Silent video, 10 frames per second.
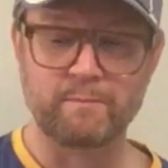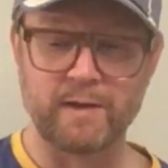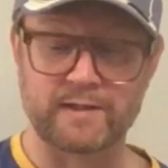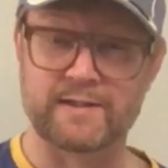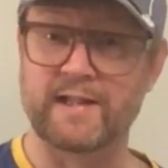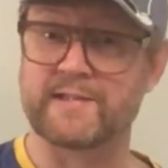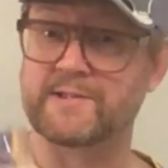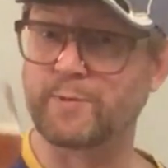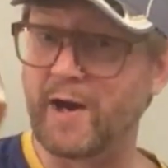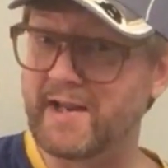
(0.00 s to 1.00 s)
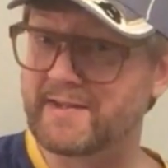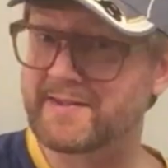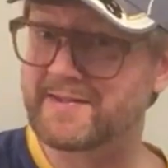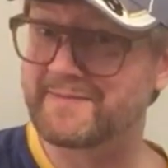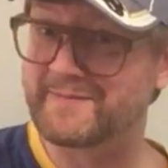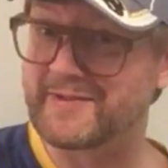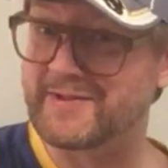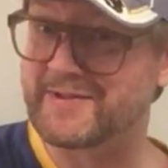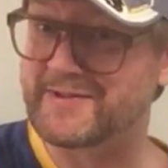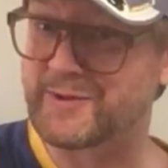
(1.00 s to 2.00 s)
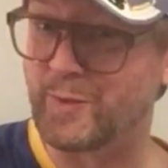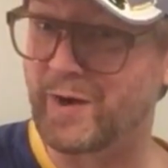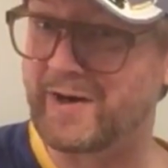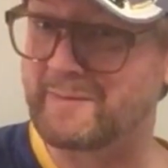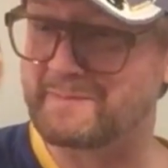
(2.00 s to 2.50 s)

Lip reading: But let's try it. Skål.